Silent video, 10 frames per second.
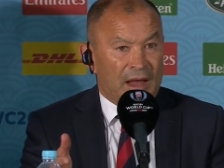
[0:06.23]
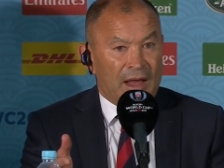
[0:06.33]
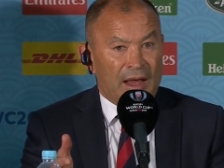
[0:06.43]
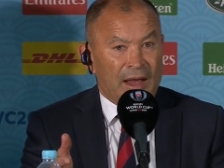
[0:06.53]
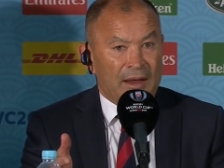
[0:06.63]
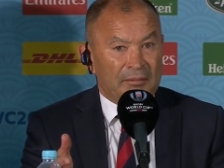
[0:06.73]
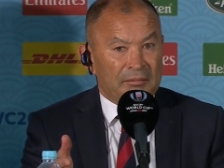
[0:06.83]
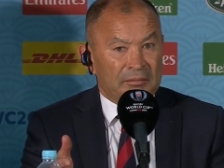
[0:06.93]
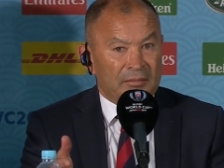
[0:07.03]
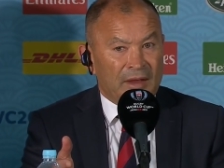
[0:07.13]

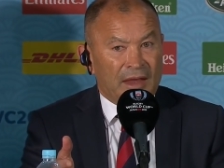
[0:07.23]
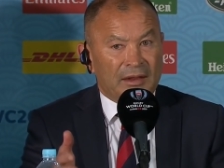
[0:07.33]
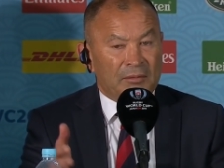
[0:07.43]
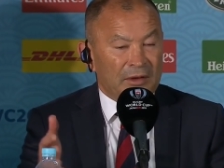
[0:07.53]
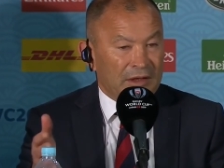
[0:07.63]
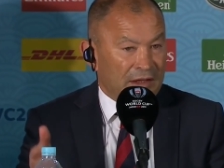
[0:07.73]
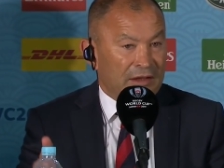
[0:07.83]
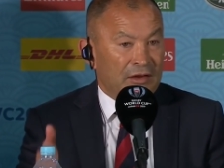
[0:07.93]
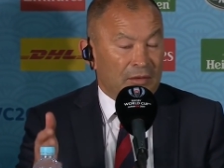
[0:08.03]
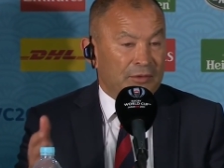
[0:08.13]
Um, and then when you
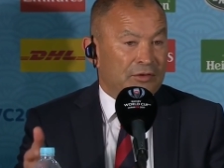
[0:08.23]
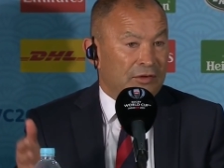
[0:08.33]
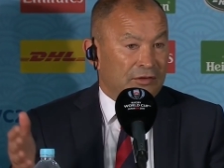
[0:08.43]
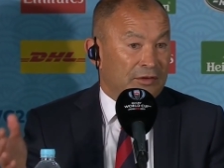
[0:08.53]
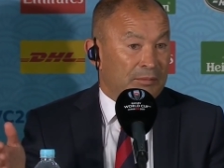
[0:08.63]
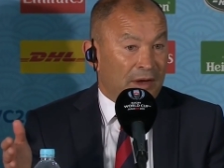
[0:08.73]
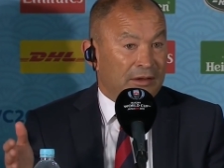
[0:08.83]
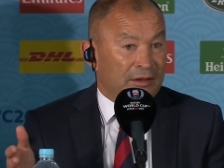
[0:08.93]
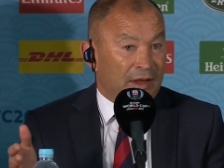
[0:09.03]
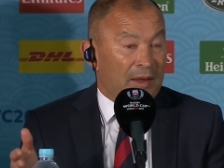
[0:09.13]
get the opportunities to
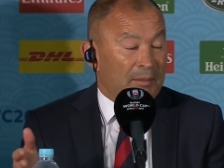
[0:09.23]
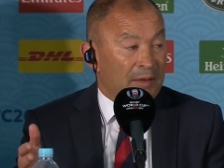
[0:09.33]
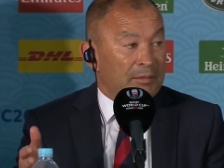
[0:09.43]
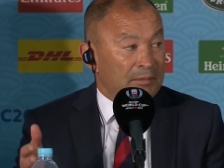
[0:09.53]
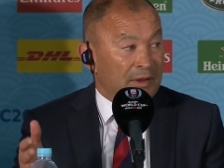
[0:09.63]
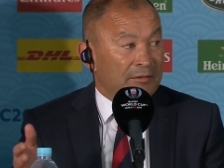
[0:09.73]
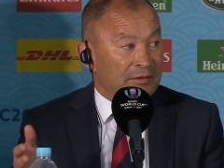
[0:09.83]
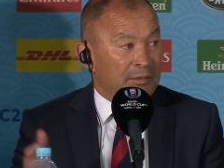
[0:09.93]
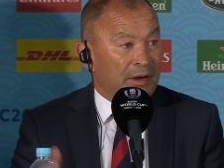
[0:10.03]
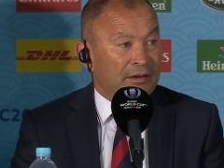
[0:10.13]
break the game open, be
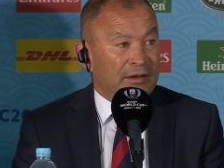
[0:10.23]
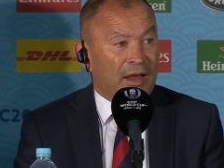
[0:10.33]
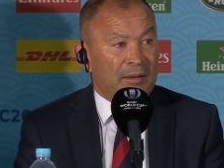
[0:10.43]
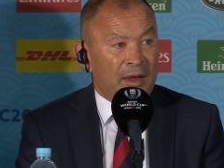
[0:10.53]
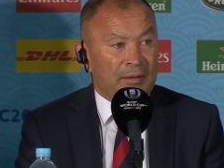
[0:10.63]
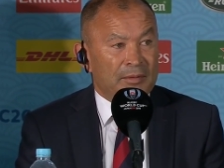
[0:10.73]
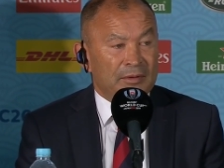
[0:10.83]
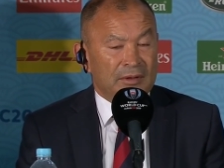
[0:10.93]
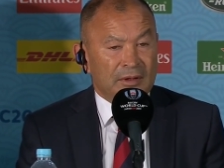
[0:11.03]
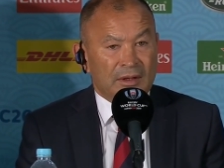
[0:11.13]
able to break the game
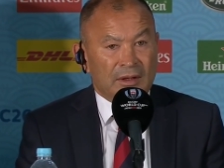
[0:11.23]
open.